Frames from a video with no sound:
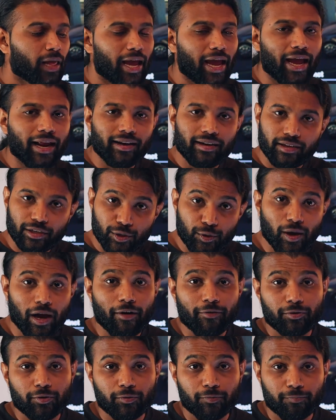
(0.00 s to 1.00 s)
And you
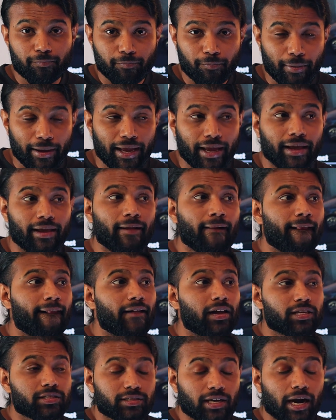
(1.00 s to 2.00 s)
have to pay
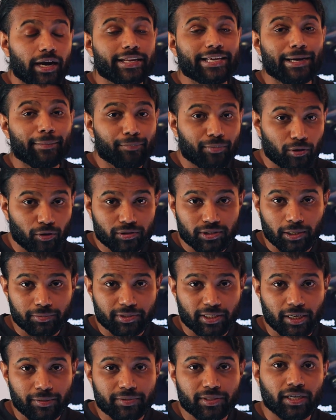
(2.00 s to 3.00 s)
Stadia Pro
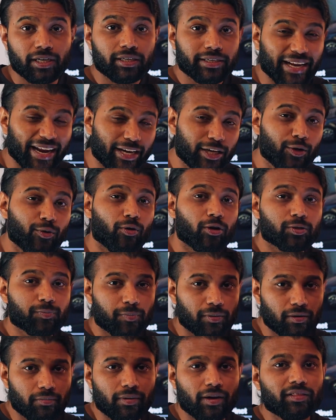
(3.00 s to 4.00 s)
subscription 10 euros
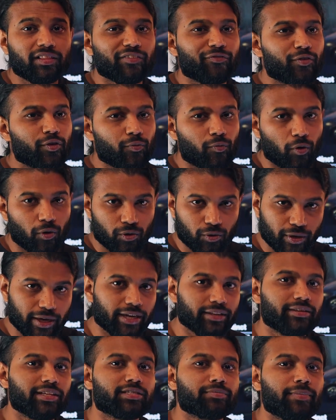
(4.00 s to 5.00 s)
per month if you want to
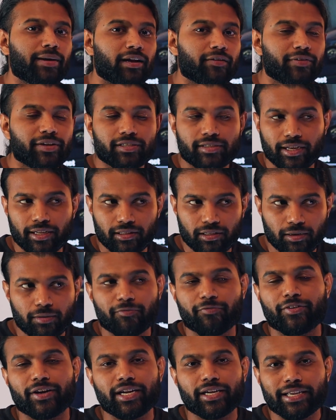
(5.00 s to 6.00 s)
get these benefits and the
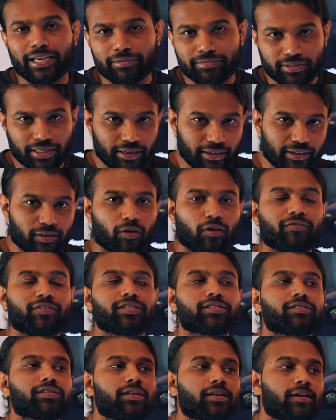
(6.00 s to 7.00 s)
free games that it
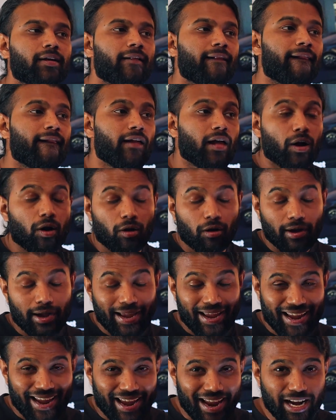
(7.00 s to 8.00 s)
offers.
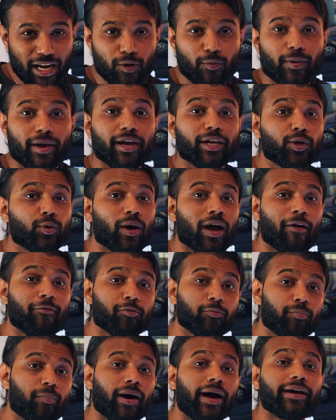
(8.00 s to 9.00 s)
Anyway, you
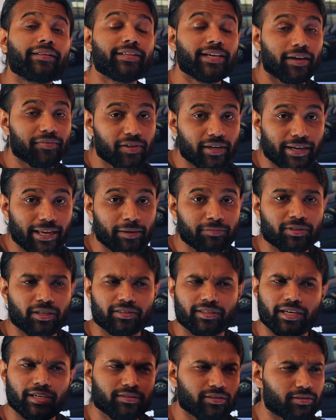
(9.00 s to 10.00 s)
have to buy the other games
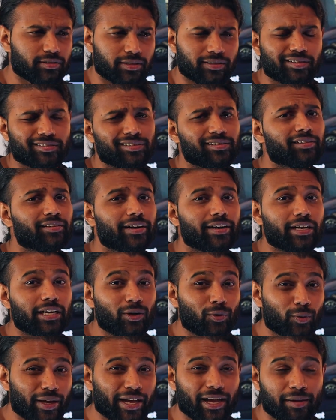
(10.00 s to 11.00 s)
such as this Assassin's Creed
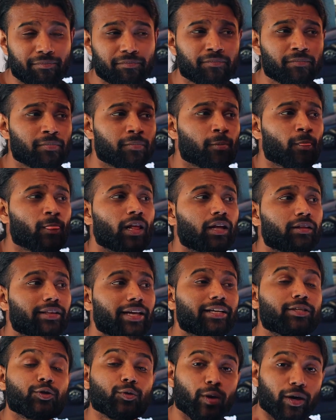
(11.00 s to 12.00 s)
new game
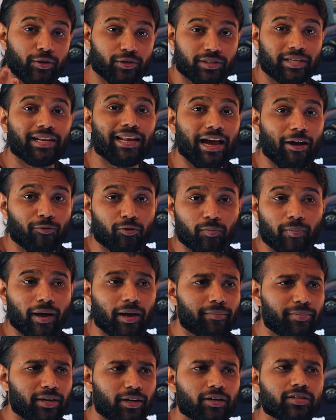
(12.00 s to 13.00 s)
that you still have to
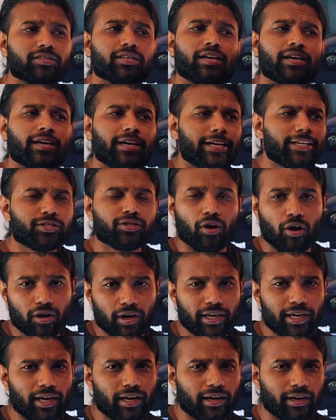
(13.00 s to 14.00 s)
buy because it's
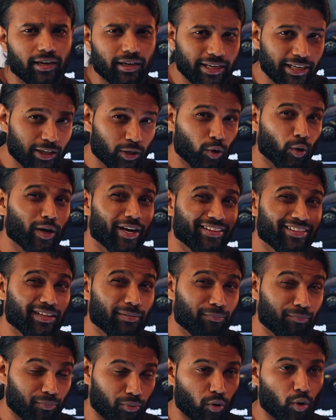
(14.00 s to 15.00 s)
not included in
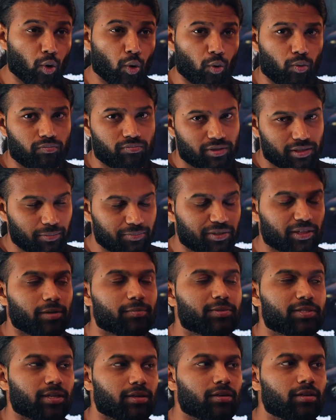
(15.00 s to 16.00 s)
the Pro
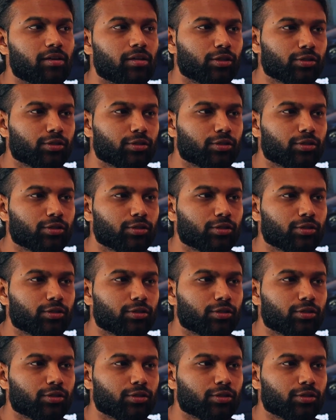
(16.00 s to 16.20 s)
subscription.